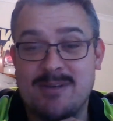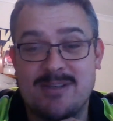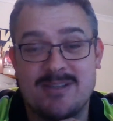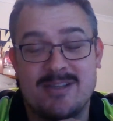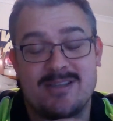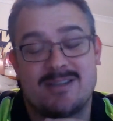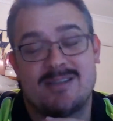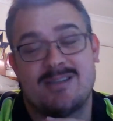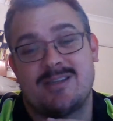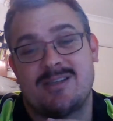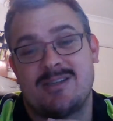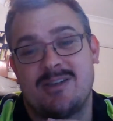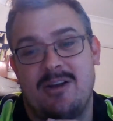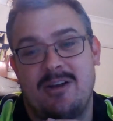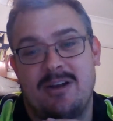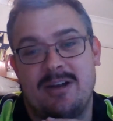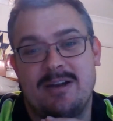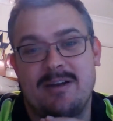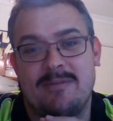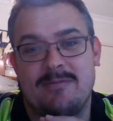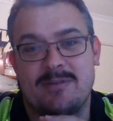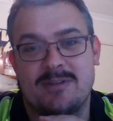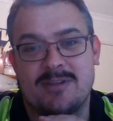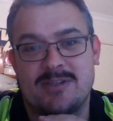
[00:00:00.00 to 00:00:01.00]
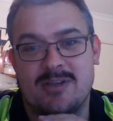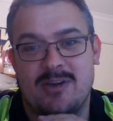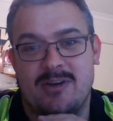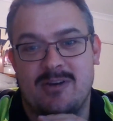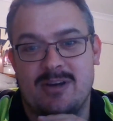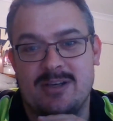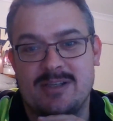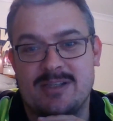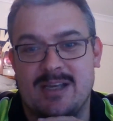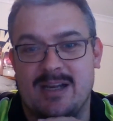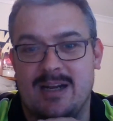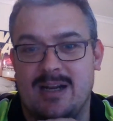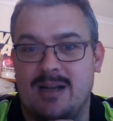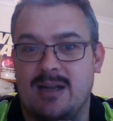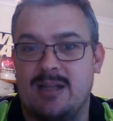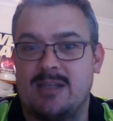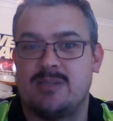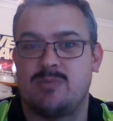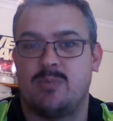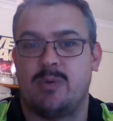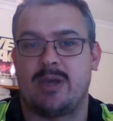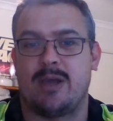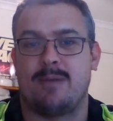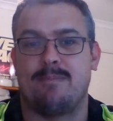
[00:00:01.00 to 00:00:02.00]
it's just a slightly different size, and at
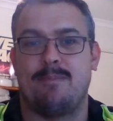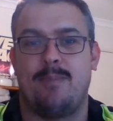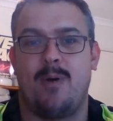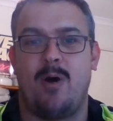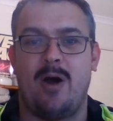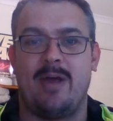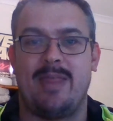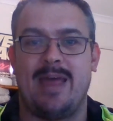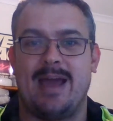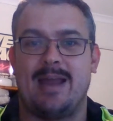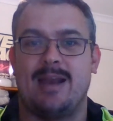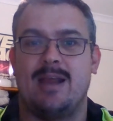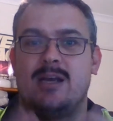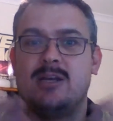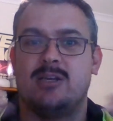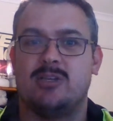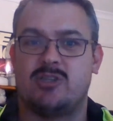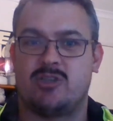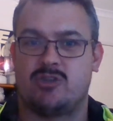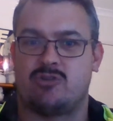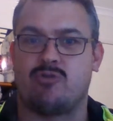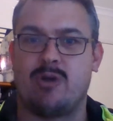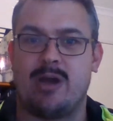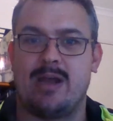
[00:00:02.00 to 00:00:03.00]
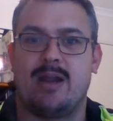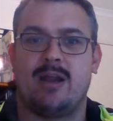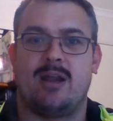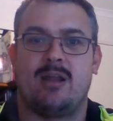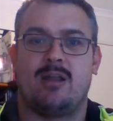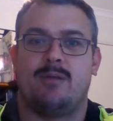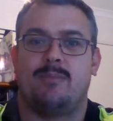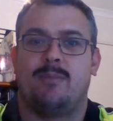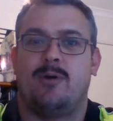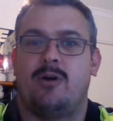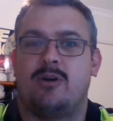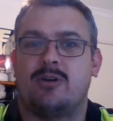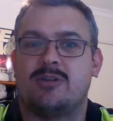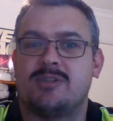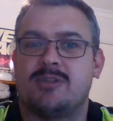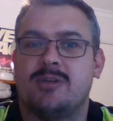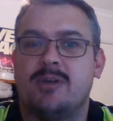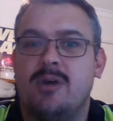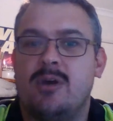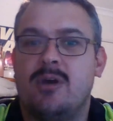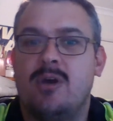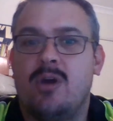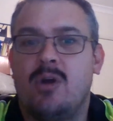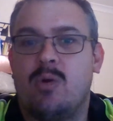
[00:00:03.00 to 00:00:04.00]
least we can buy that straight out of the box,
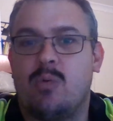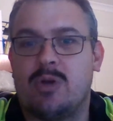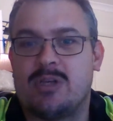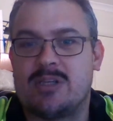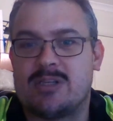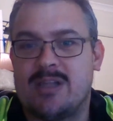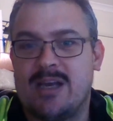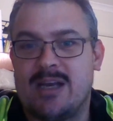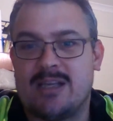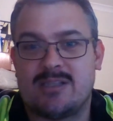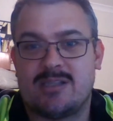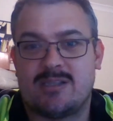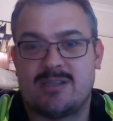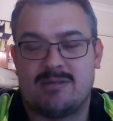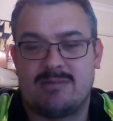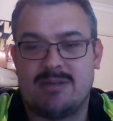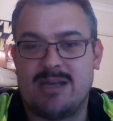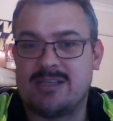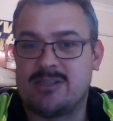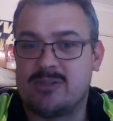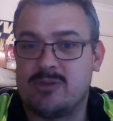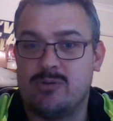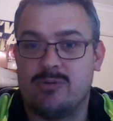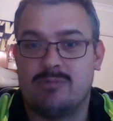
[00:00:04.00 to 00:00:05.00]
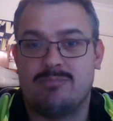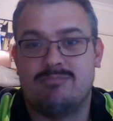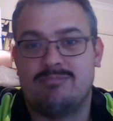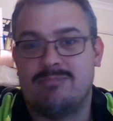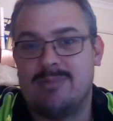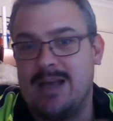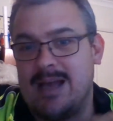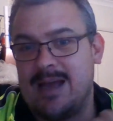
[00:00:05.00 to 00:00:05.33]
which that's good.